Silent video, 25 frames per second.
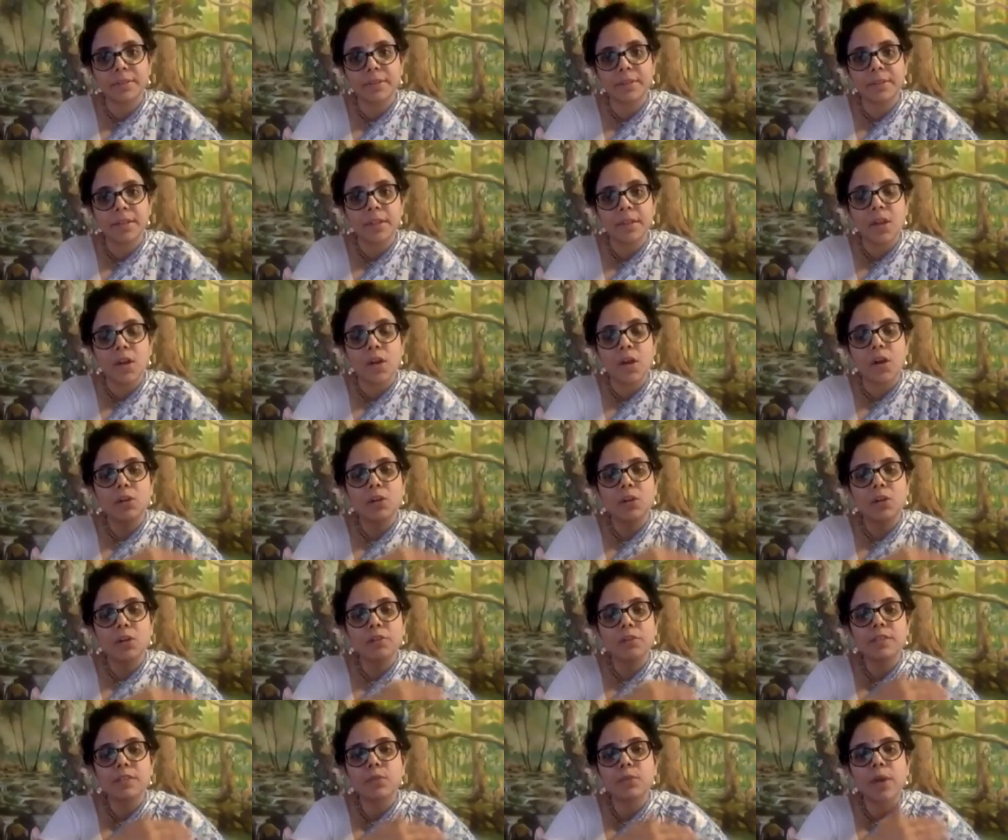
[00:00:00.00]

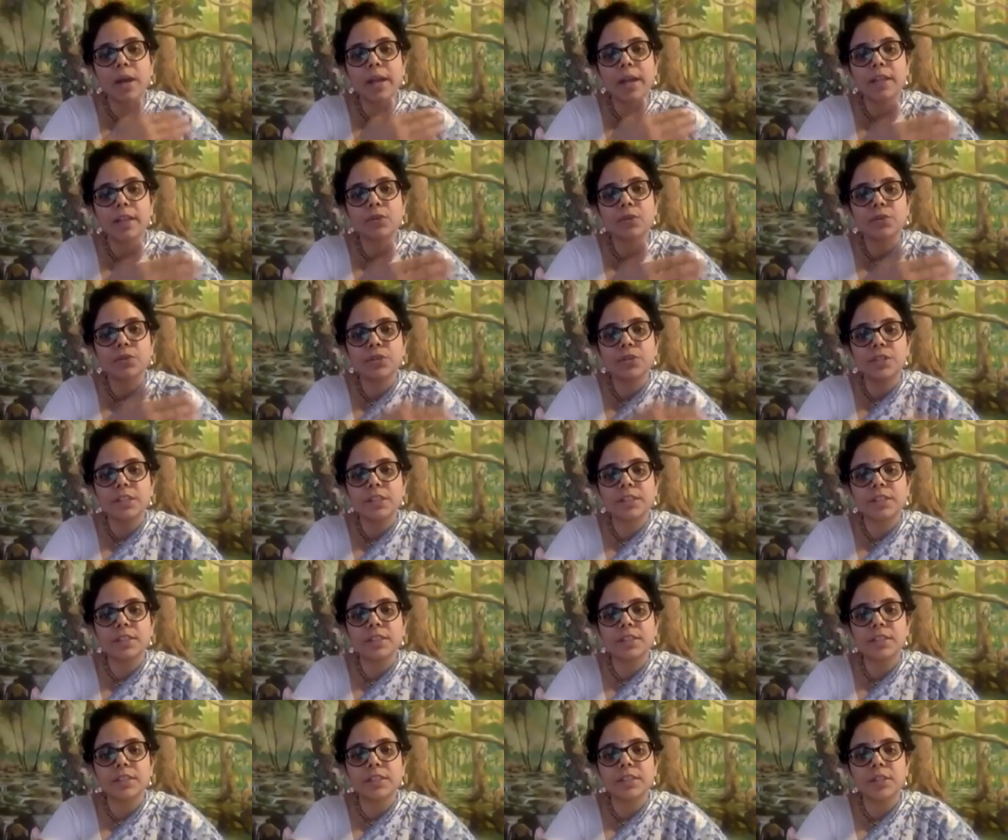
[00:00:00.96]
Always why
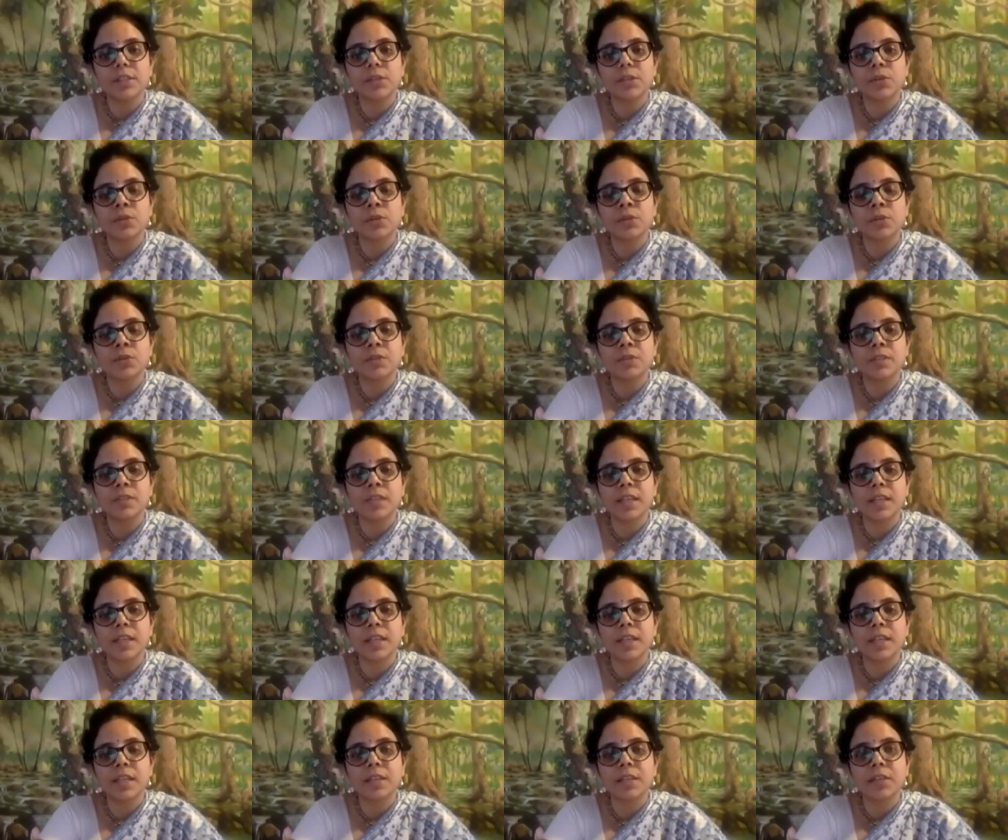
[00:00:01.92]
questions,
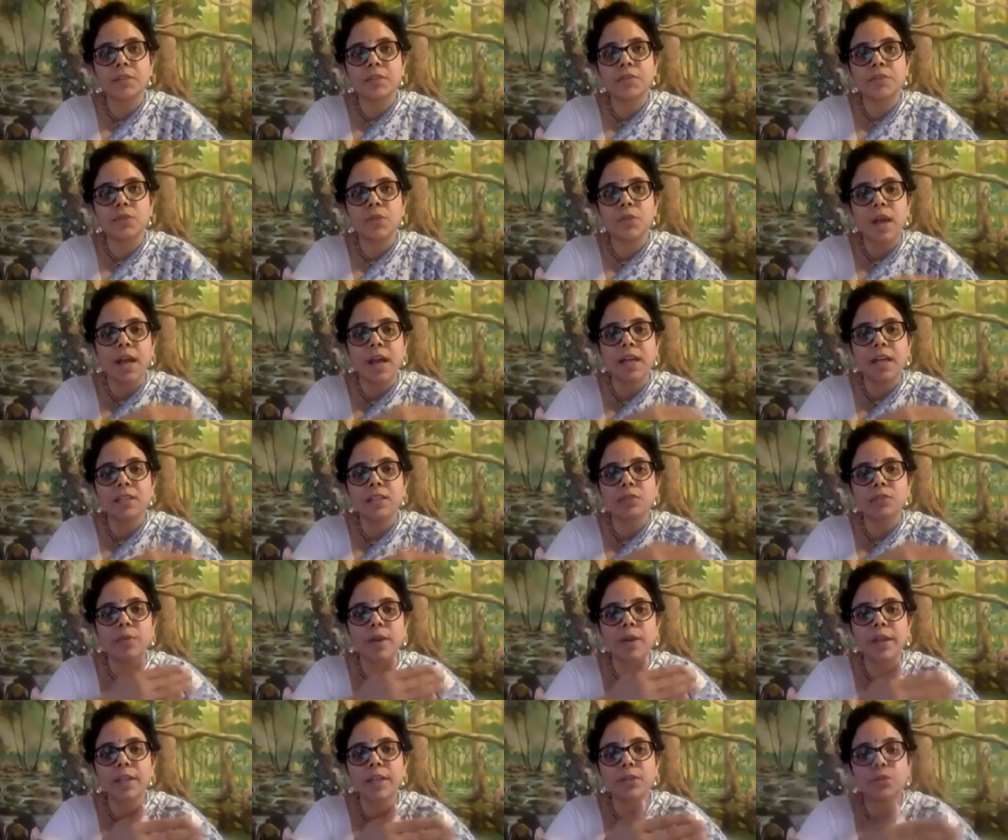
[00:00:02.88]
say if you ask
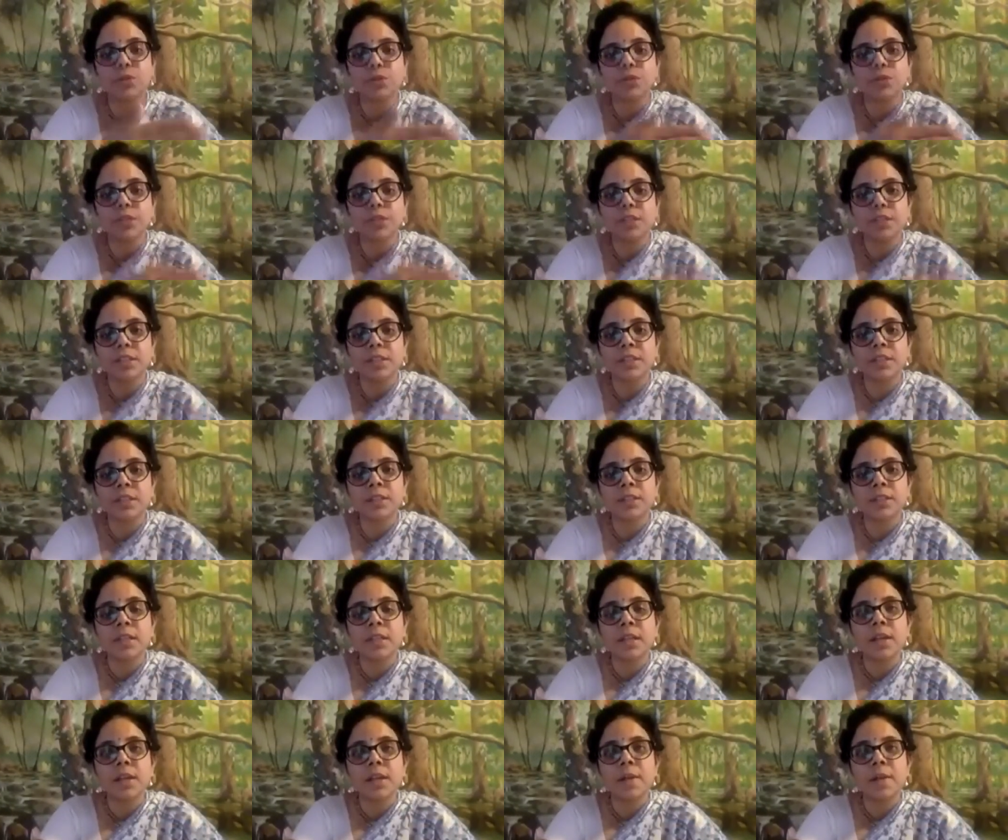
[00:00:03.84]
why question,
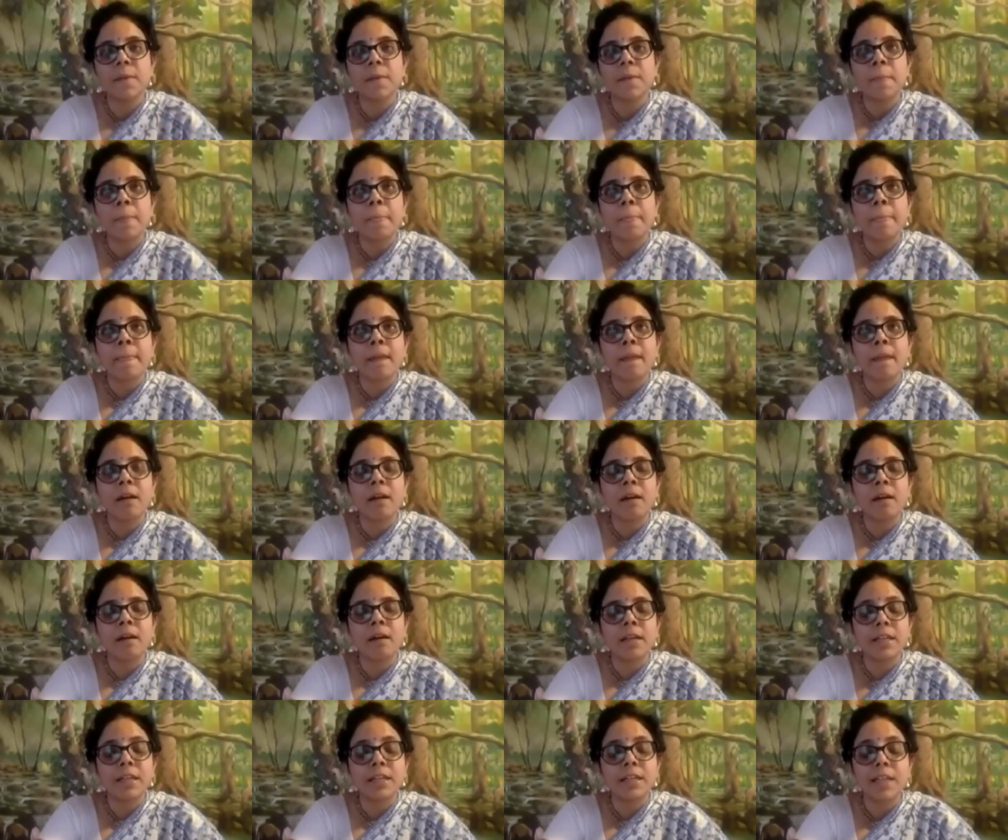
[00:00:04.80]

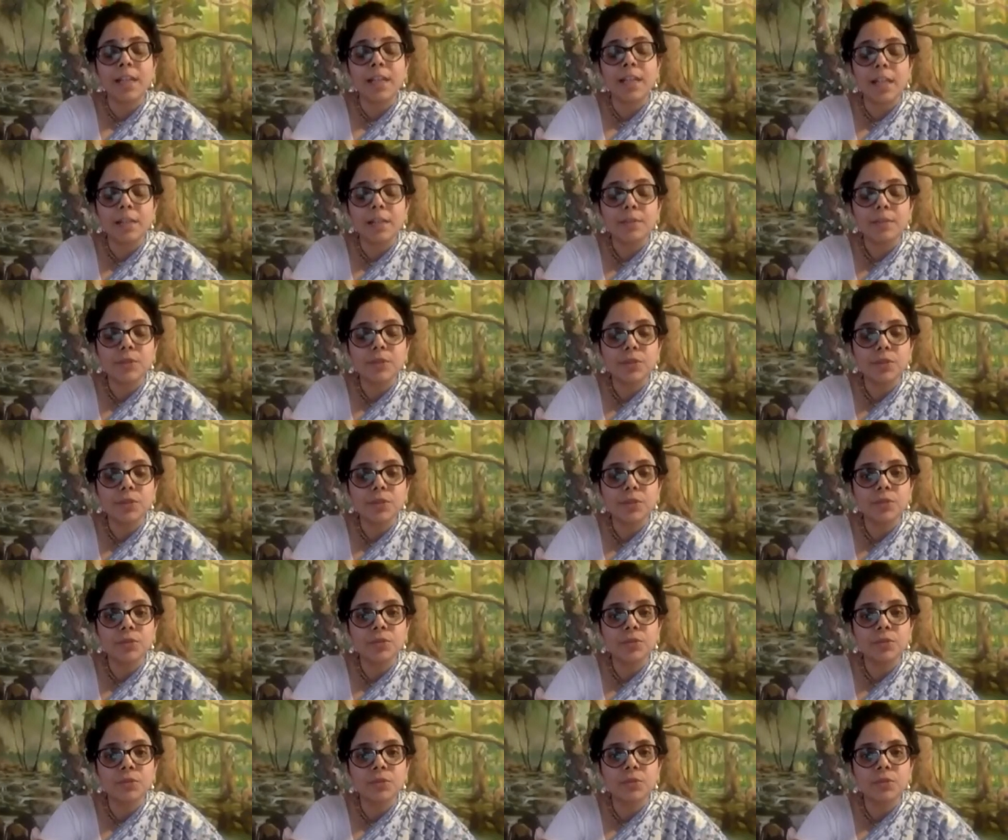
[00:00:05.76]
it helps
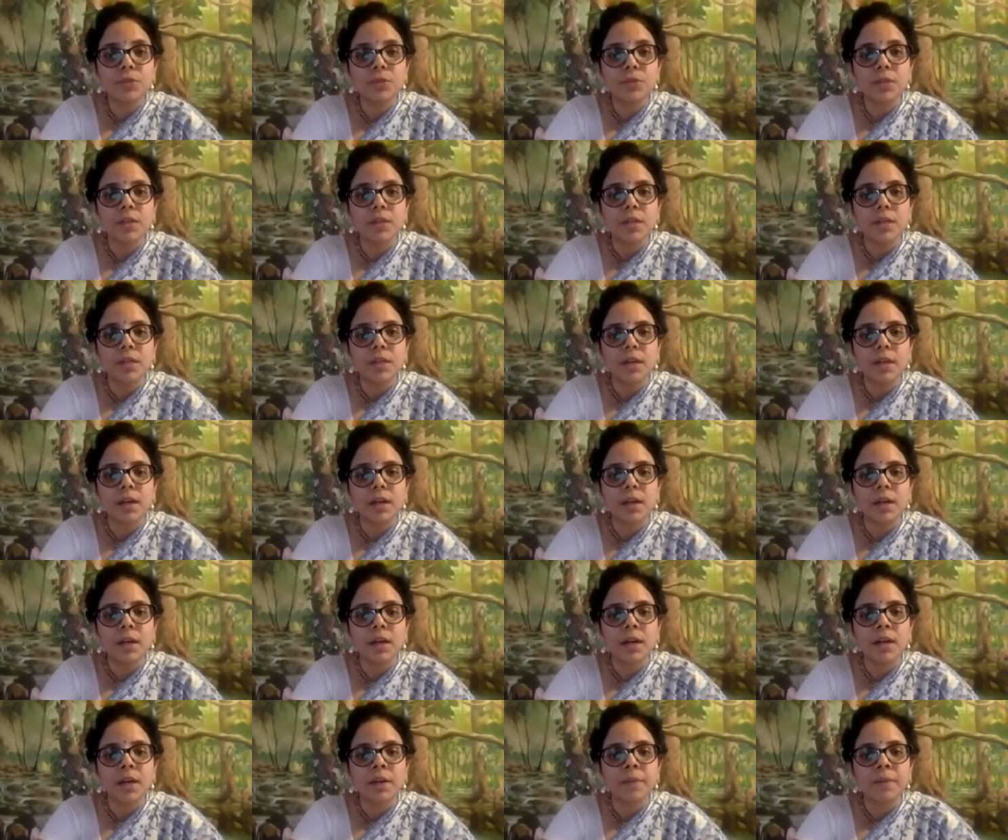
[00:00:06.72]
you
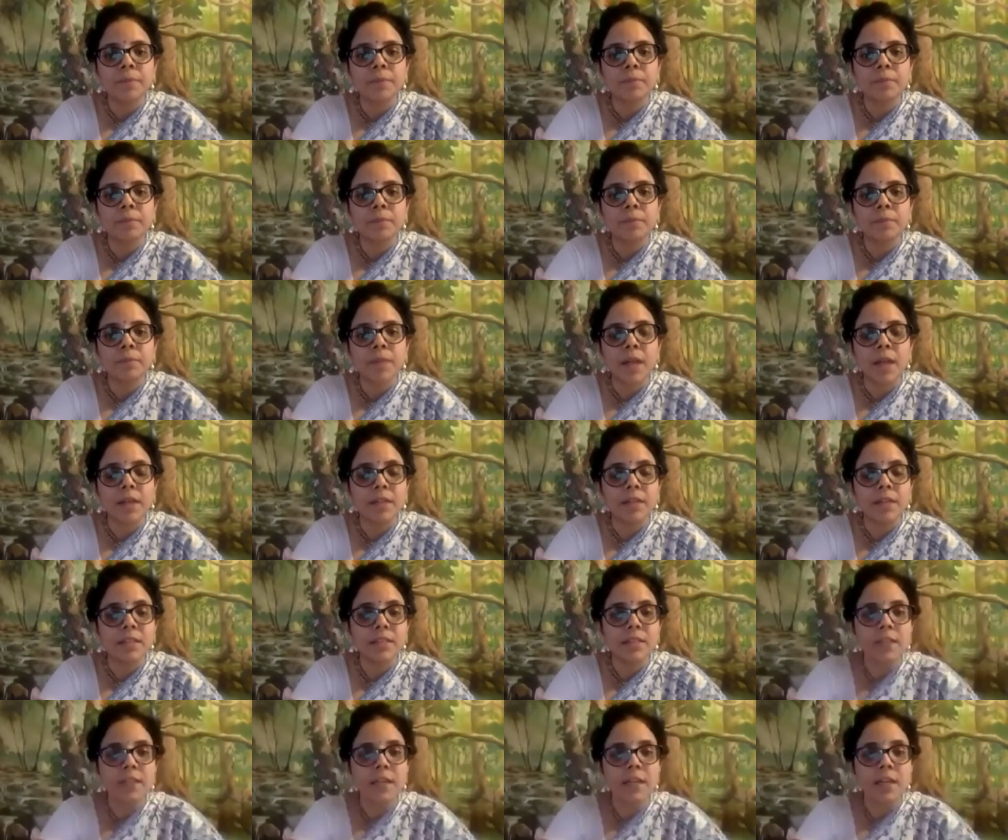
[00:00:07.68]

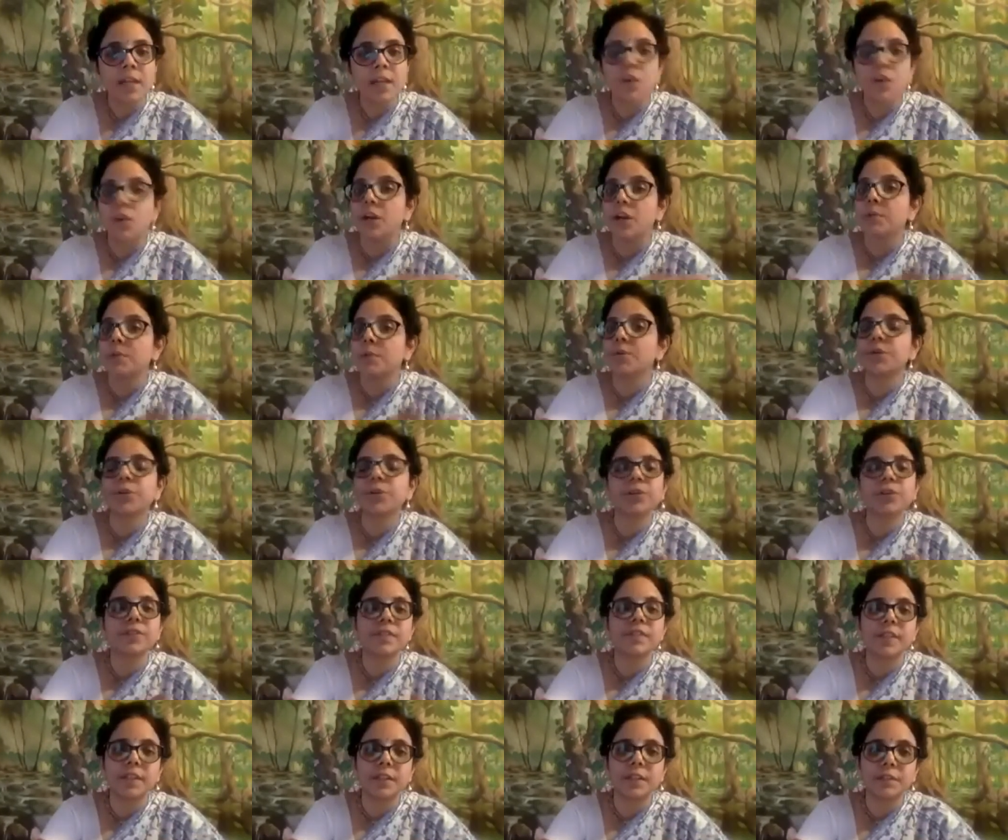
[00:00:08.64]
understand a lot about
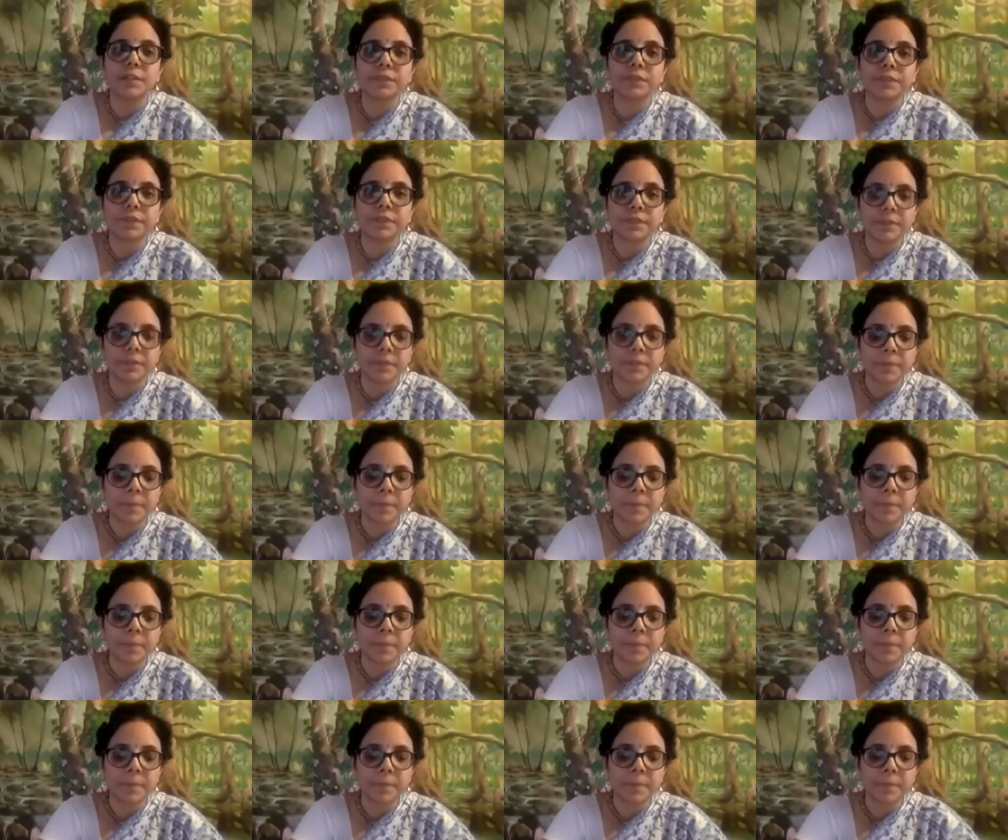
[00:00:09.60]
yourself.